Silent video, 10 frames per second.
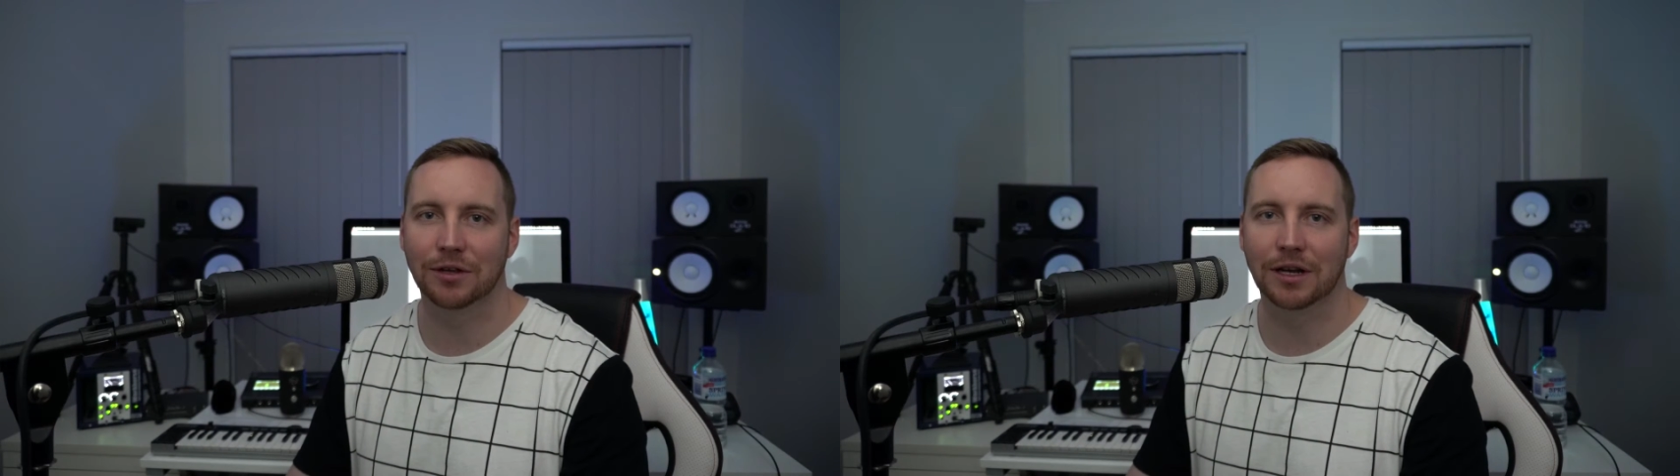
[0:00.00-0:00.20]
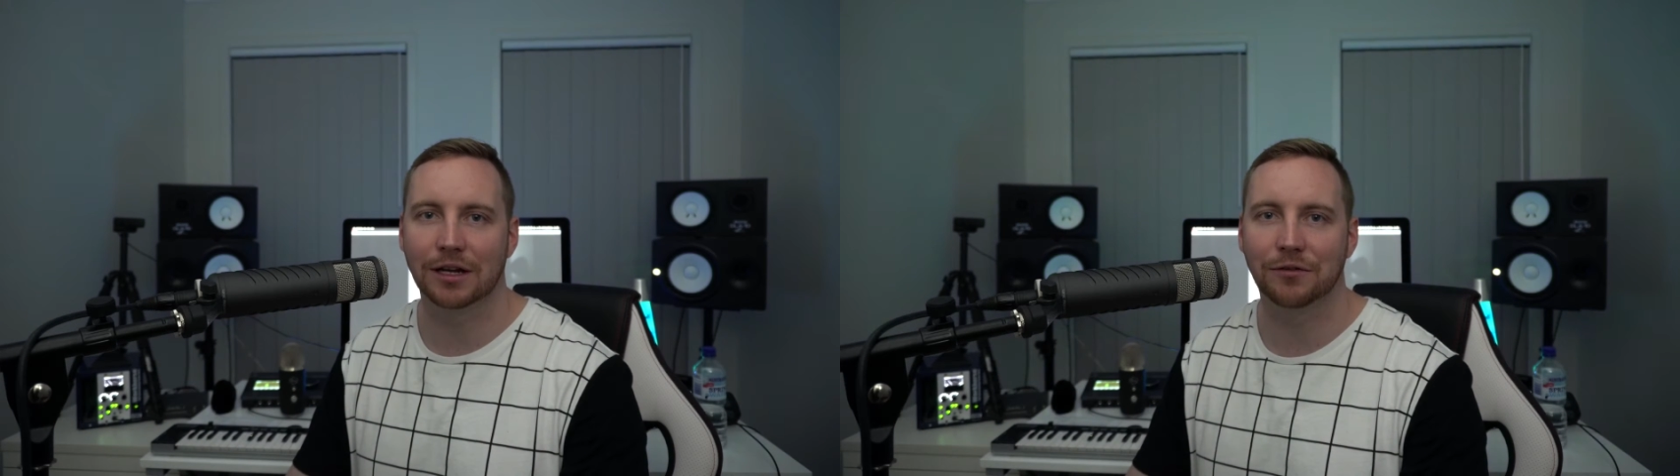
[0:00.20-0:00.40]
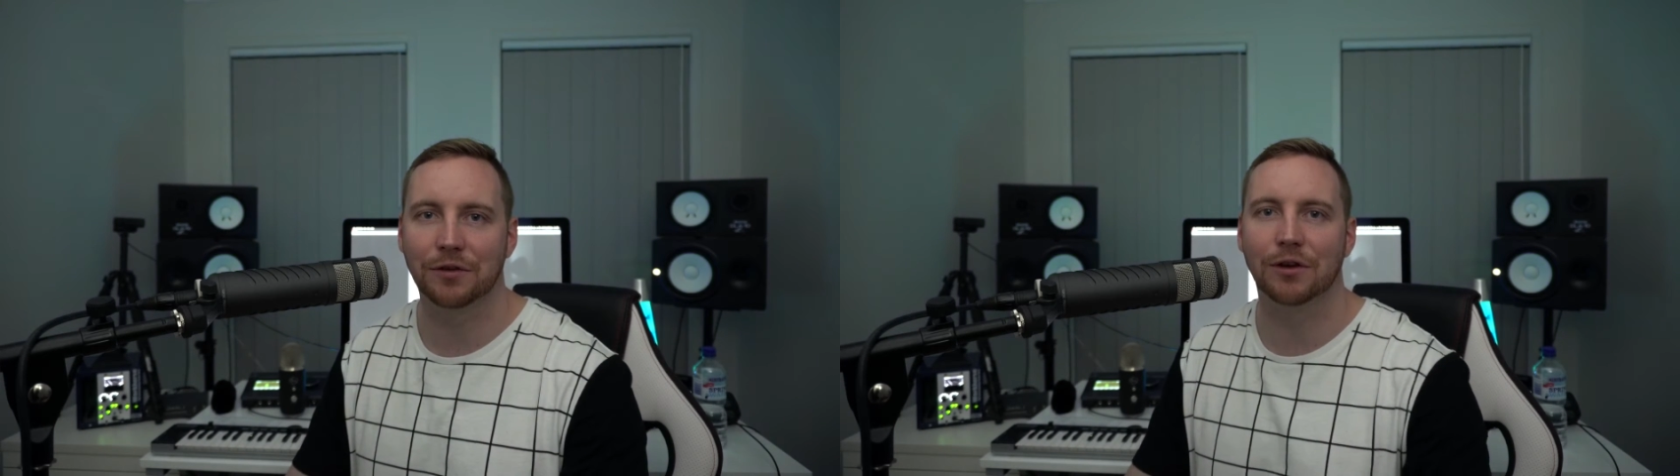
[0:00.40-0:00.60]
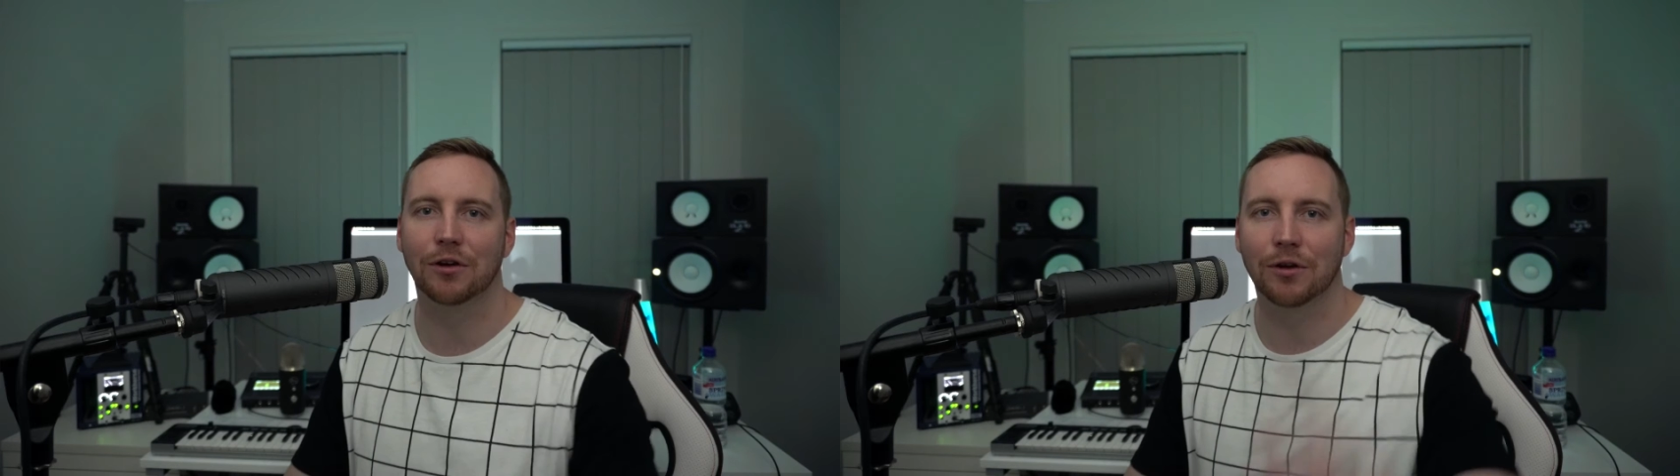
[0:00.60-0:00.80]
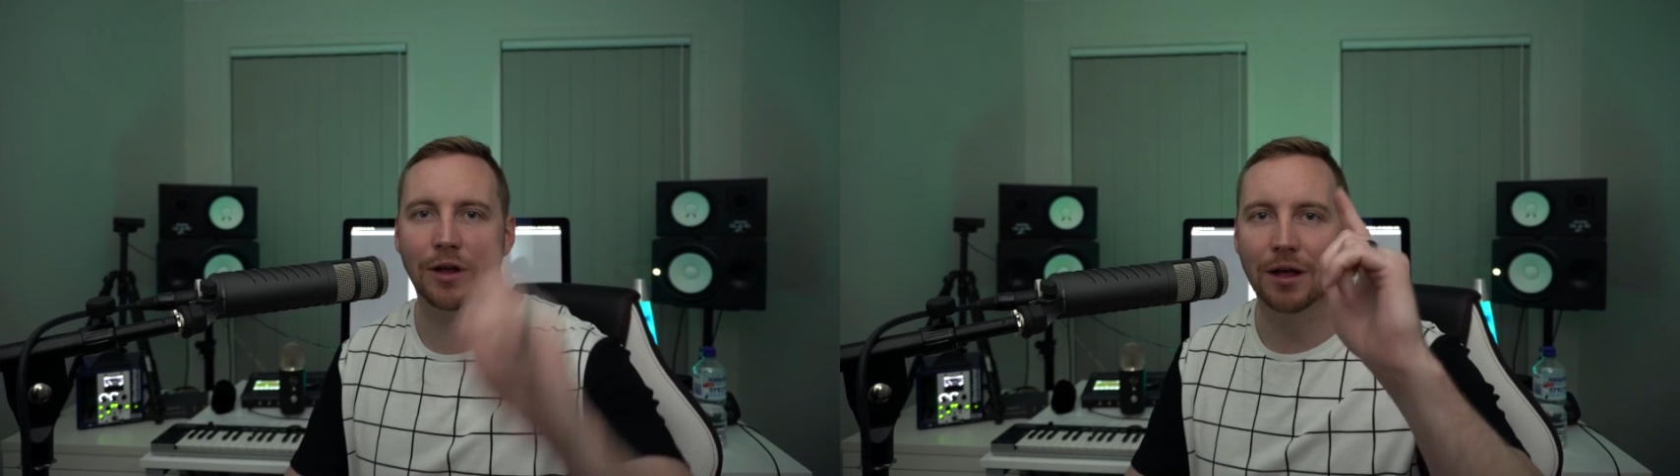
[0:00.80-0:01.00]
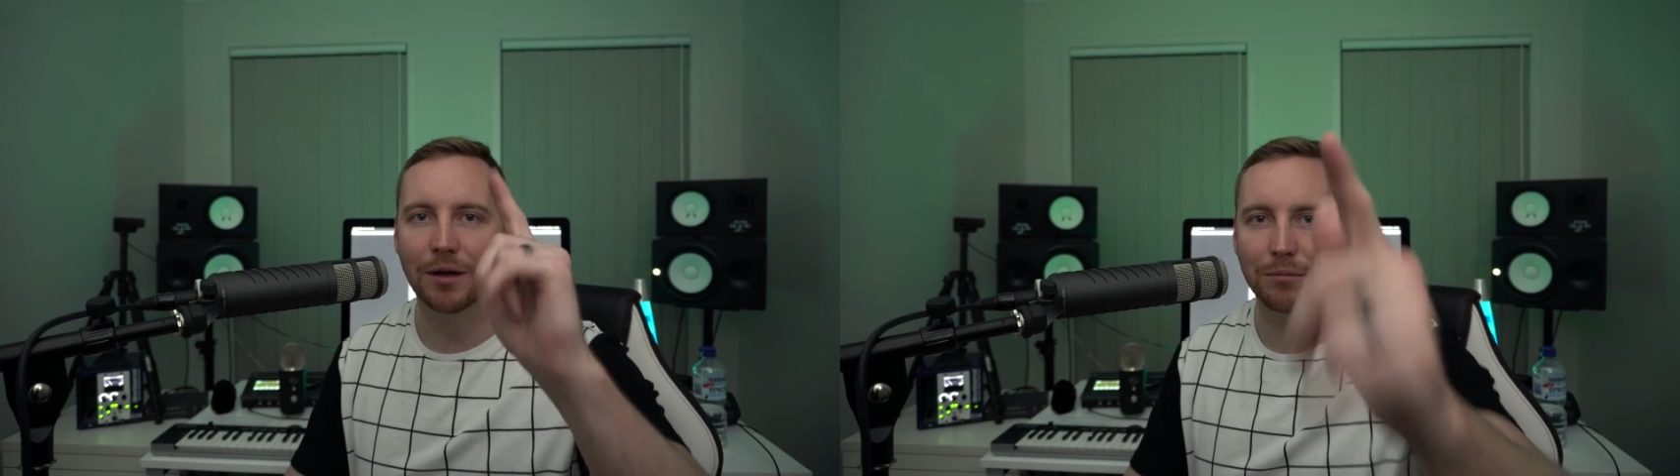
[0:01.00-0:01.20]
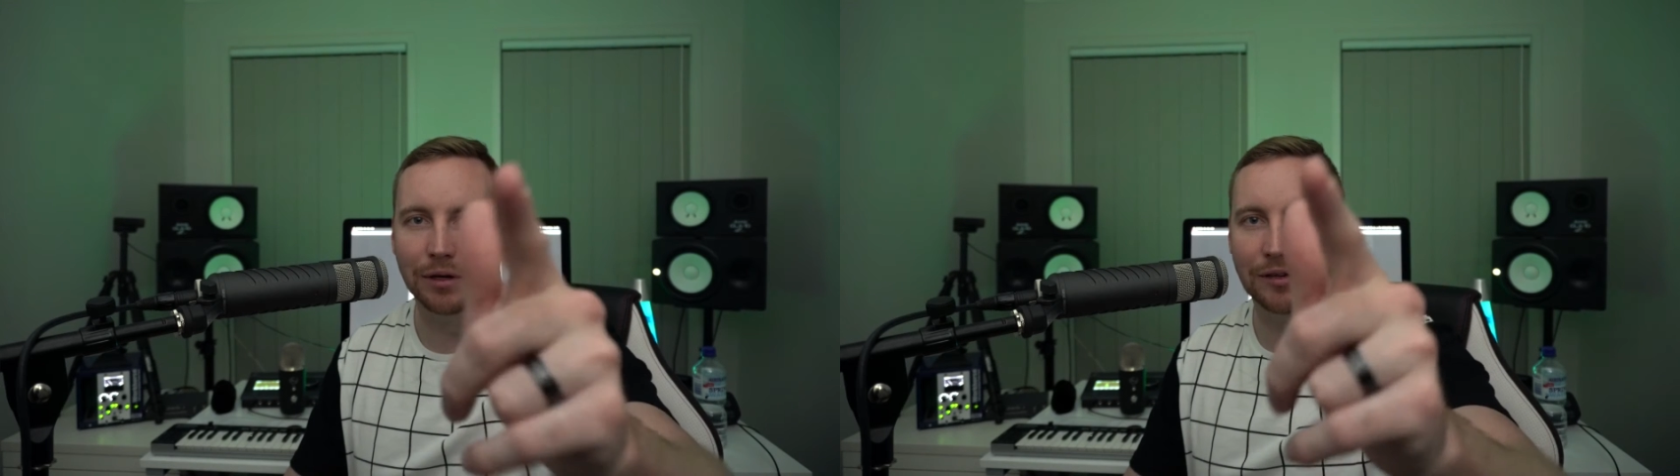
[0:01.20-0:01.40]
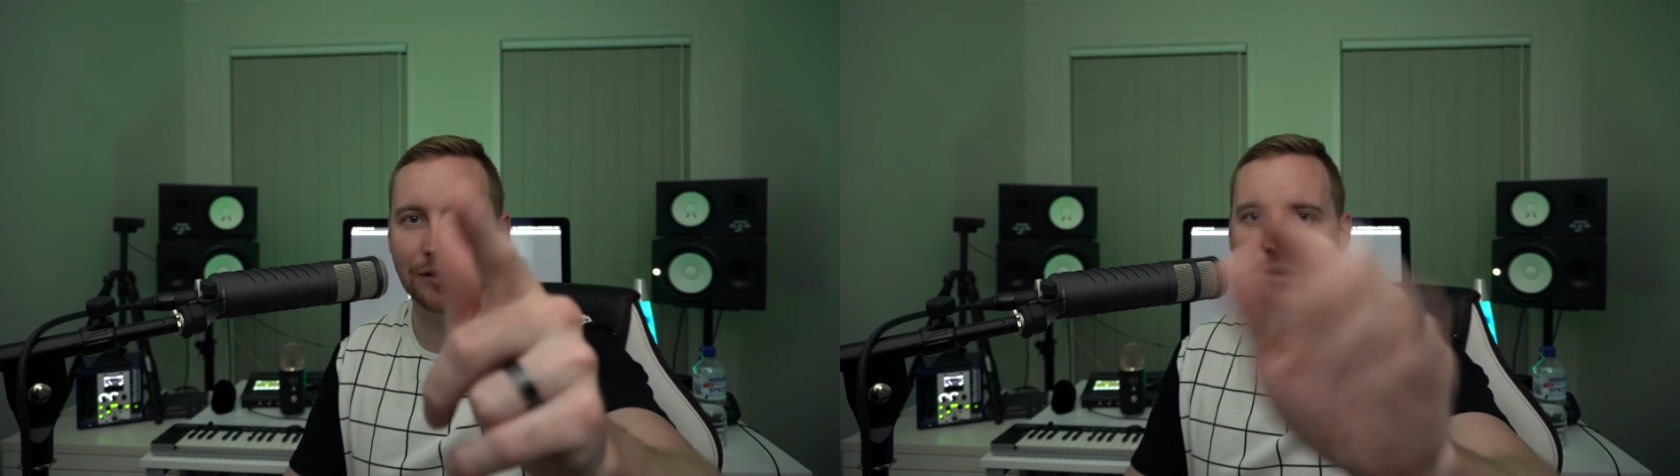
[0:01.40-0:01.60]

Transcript: the next video. Peace